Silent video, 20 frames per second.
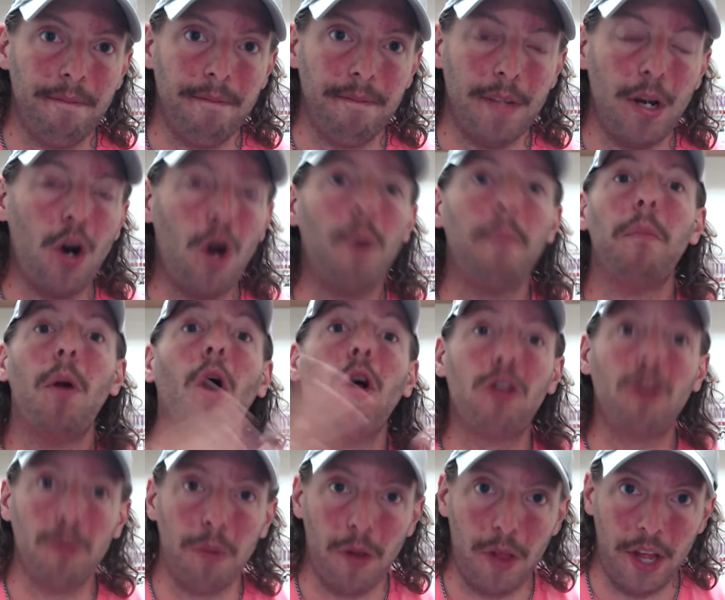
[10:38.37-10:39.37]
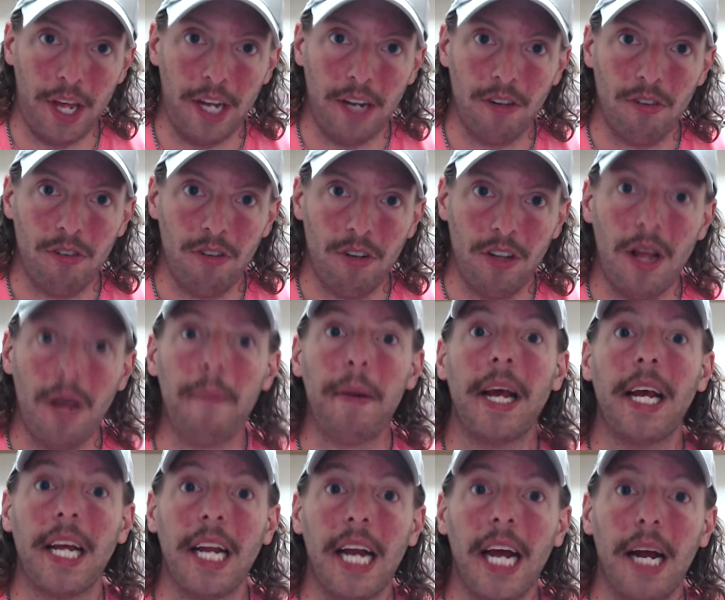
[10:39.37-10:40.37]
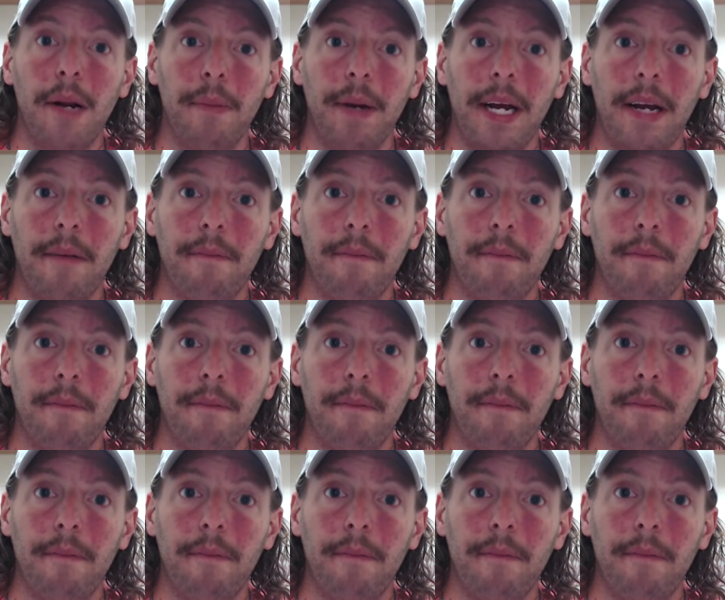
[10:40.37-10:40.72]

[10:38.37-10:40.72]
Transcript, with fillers: There are multiple things that make an anime.